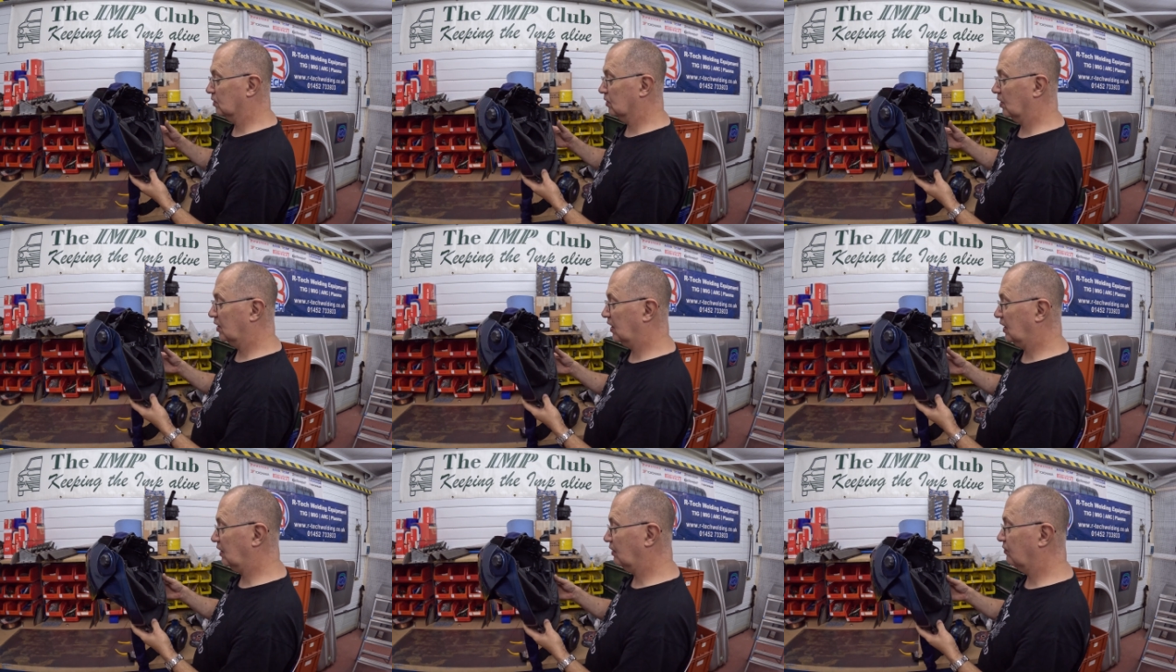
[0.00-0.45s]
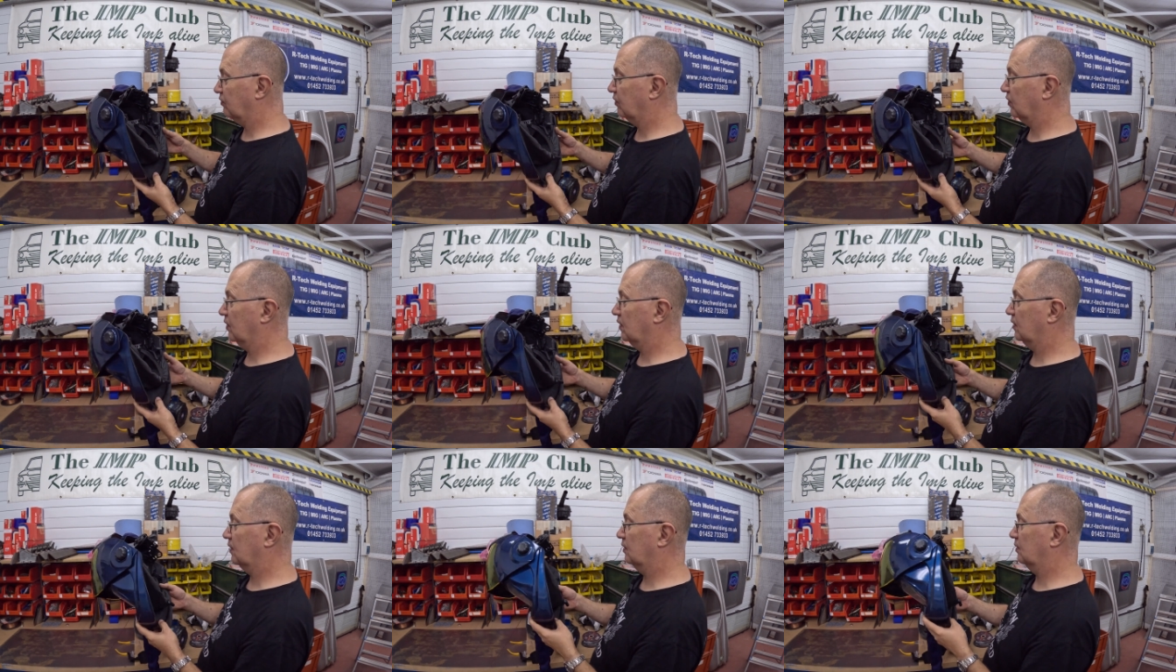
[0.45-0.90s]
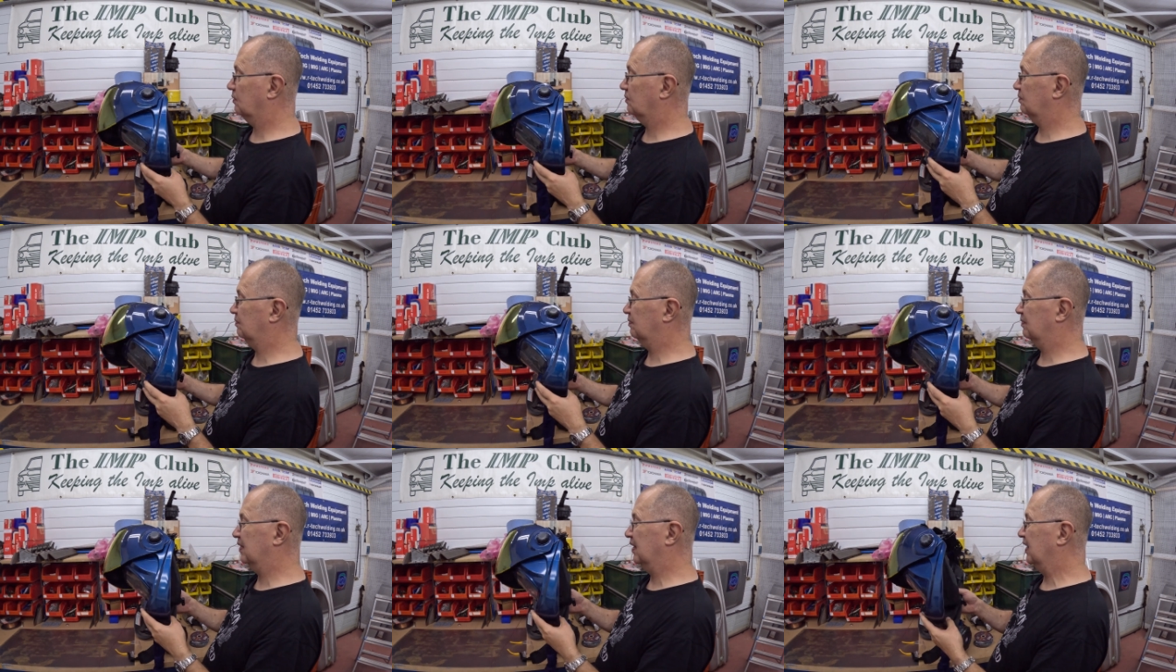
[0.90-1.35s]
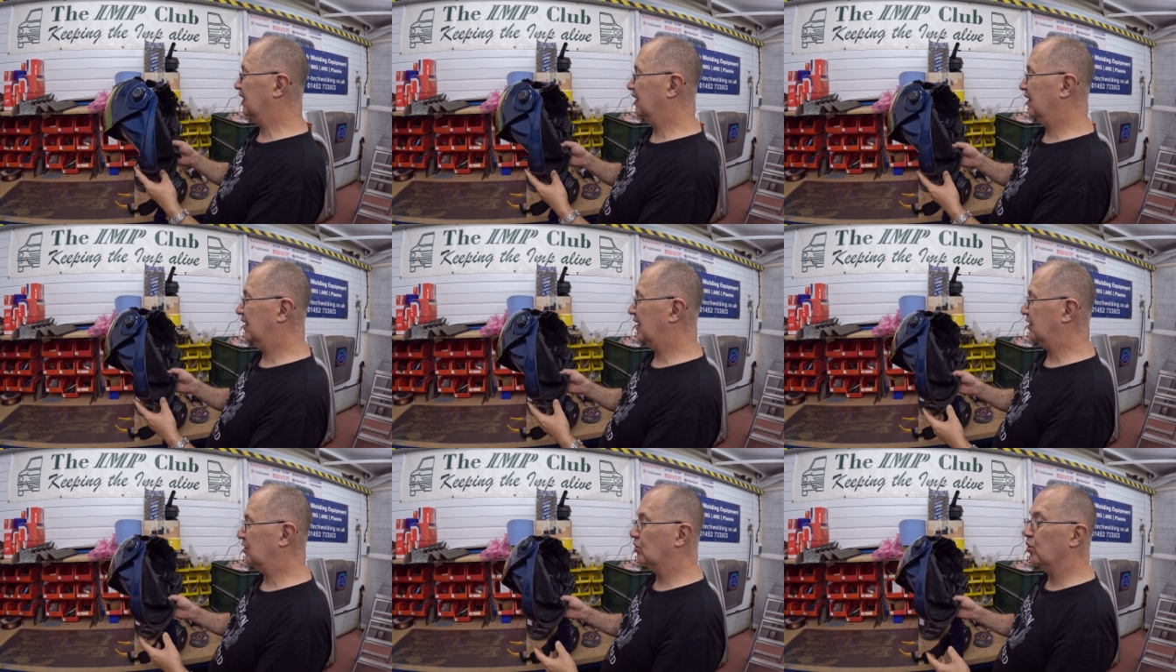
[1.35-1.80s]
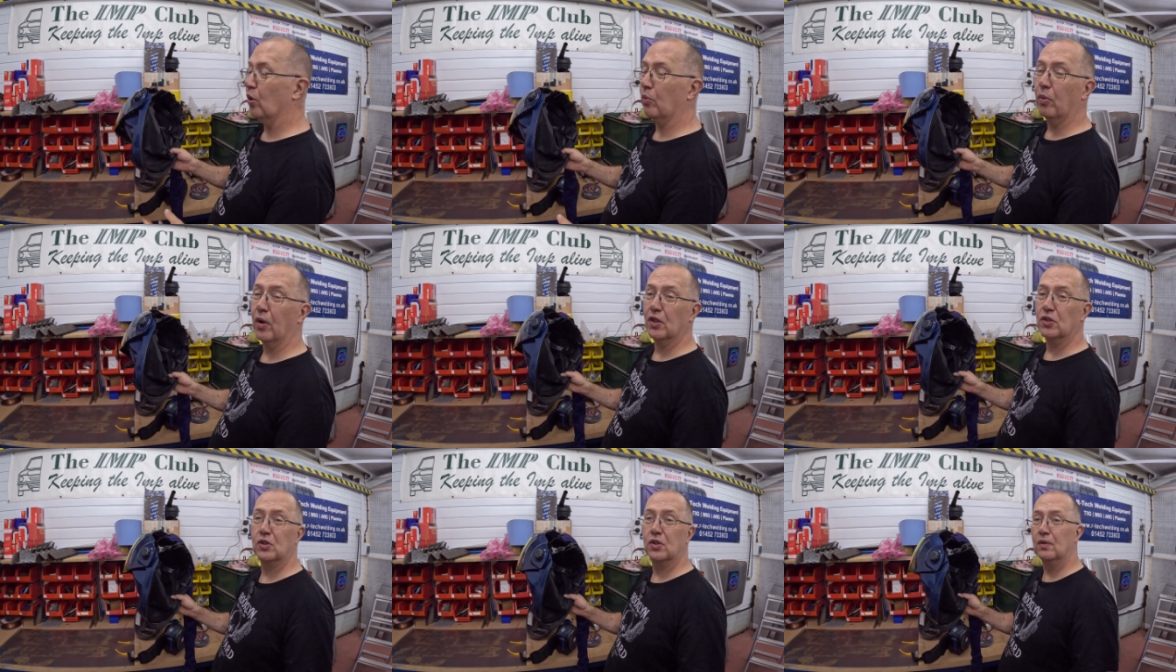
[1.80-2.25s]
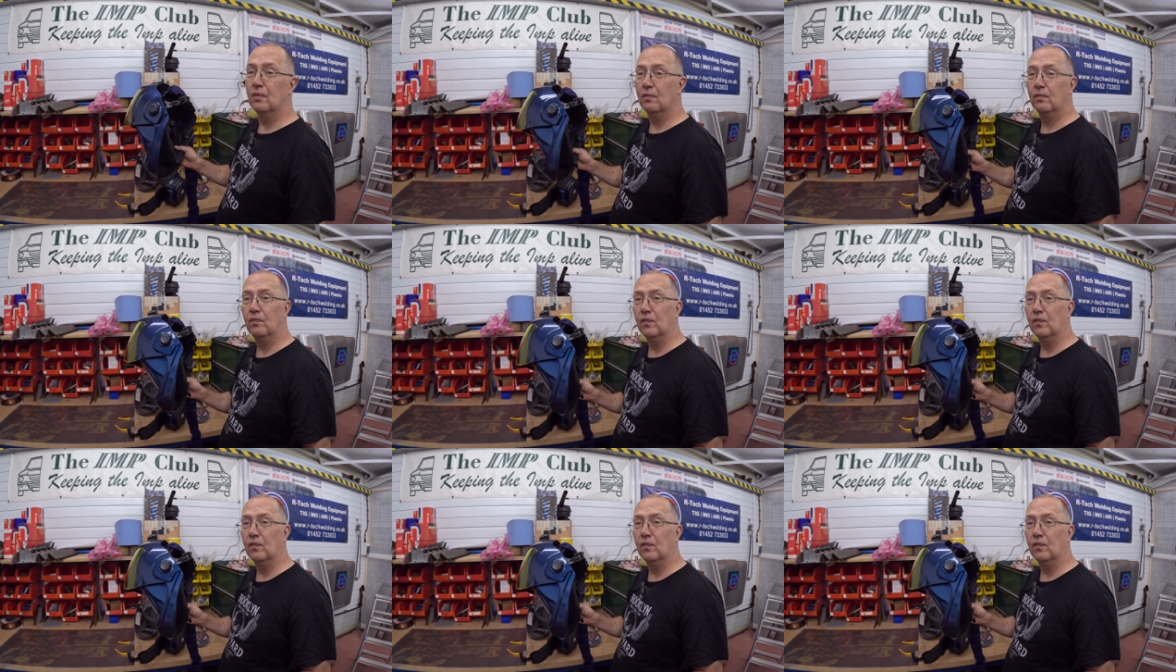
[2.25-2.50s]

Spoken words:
weave. It's not much.